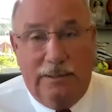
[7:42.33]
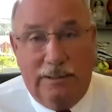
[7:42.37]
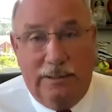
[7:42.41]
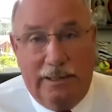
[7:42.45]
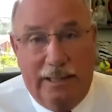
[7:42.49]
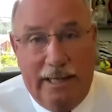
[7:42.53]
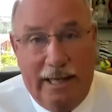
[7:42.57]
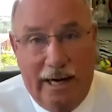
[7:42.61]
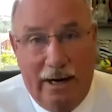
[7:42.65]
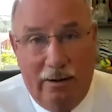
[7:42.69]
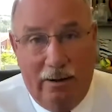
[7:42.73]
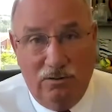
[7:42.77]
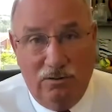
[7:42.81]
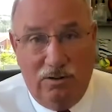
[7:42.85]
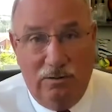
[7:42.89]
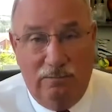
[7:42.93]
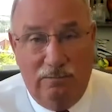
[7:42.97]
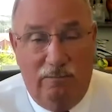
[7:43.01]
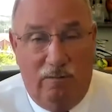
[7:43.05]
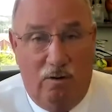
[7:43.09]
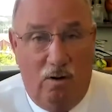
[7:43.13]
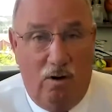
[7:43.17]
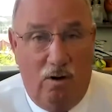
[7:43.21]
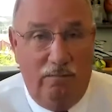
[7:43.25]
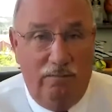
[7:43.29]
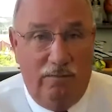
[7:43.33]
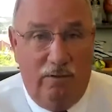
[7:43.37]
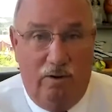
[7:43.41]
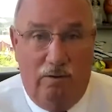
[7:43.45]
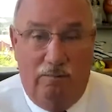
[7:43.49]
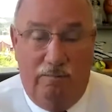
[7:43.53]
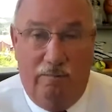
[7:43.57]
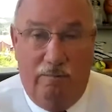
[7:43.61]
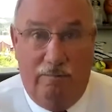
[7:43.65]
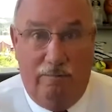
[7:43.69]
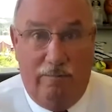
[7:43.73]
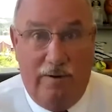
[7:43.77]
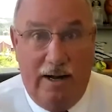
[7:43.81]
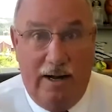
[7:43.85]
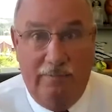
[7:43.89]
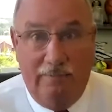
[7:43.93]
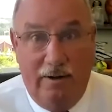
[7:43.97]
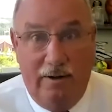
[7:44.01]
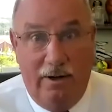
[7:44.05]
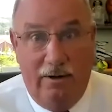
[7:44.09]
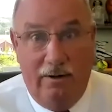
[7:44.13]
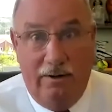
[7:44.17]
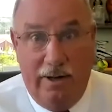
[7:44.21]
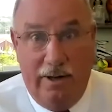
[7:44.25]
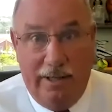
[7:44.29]
And I was involved in over
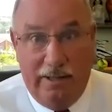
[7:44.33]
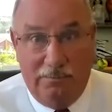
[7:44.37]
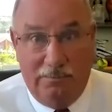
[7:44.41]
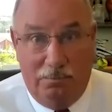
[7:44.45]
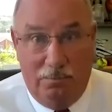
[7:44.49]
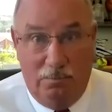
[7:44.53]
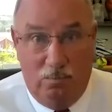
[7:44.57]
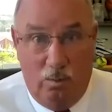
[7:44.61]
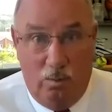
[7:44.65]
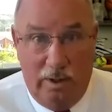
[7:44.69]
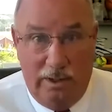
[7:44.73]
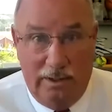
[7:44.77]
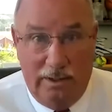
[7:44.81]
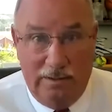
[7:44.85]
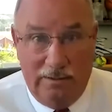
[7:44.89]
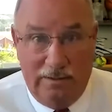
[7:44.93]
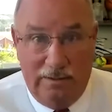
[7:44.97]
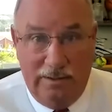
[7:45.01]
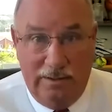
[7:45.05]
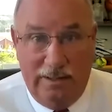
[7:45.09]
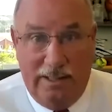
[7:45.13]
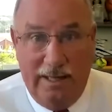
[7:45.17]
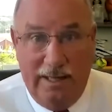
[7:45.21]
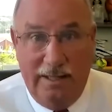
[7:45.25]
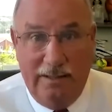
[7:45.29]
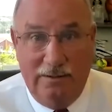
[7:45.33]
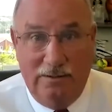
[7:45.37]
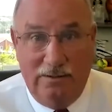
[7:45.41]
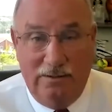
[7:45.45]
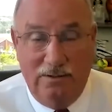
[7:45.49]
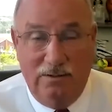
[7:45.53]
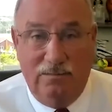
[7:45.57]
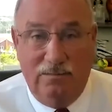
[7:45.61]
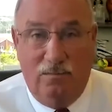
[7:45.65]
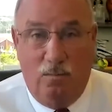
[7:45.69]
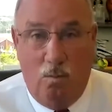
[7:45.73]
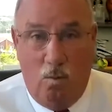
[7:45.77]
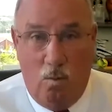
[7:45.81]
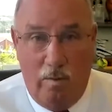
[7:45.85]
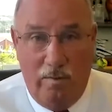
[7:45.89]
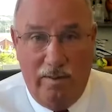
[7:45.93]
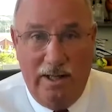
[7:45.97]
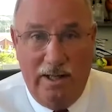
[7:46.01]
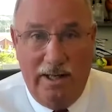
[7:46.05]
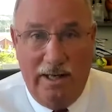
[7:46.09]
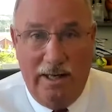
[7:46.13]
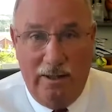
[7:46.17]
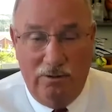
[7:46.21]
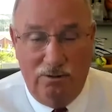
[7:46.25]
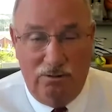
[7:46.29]
500 expert witnessing cases for the
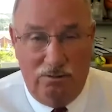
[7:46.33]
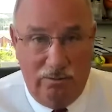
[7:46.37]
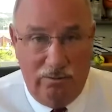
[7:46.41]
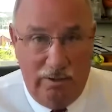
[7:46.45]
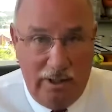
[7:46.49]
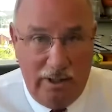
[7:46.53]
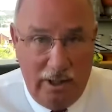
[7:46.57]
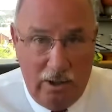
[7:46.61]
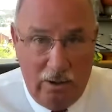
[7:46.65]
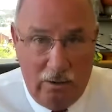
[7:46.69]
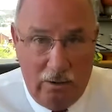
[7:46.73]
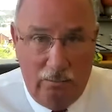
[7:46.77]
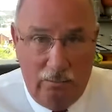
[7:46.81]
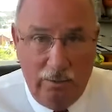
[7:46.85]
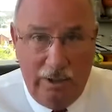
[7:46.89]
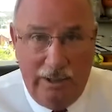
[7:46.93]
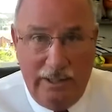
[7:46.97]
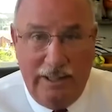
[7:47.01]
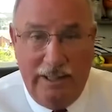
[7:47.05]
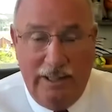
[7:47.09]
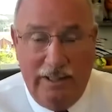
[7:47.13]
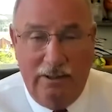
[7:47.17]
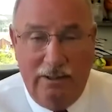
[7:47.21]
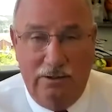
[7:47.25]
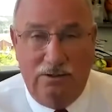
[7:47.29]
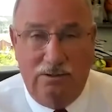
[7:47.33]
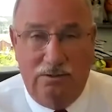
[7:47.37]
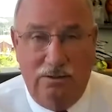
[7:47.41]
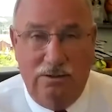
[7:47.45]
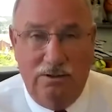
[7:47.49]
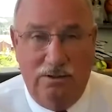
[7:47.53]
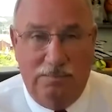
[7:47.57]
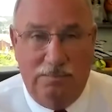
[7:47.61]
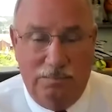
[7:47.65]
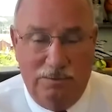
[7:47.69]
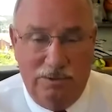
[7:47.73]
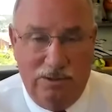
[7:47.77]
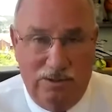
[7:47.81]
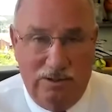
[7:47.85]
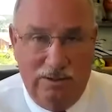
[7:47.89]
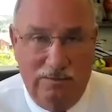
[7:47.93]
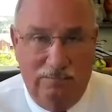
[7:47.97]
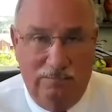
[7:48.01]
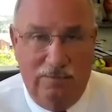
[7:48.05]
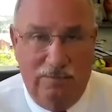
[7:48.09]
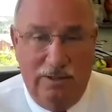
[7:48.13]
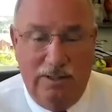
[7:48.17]
industry and only industry-specific